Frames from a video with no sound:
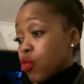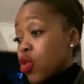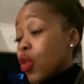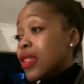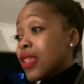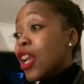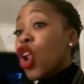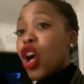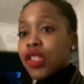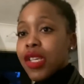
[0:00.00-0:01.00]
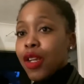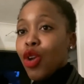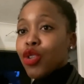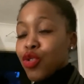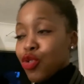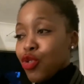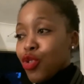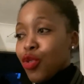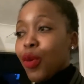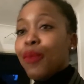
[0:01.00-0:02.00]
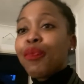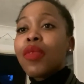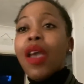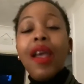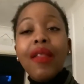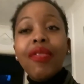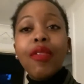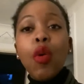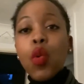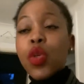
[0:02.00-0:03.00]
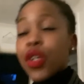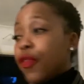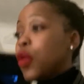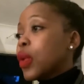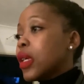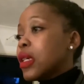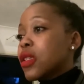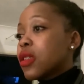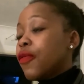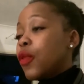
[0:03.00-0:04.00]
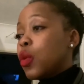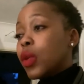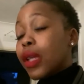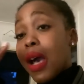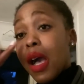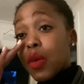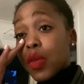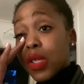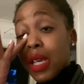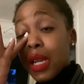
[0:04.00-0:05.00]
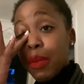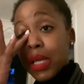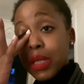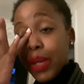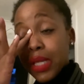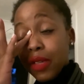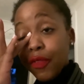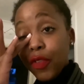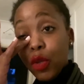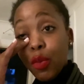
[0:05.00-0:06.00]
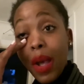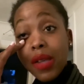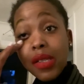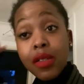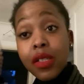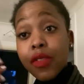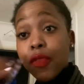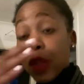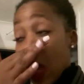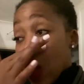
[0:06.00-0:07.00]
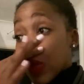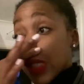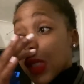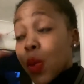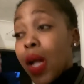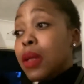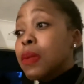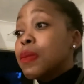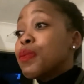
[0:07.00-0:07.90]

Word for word: So it's a lot and lots to do and order a few things for the house and I'm expecting a few puzzles for the house as well.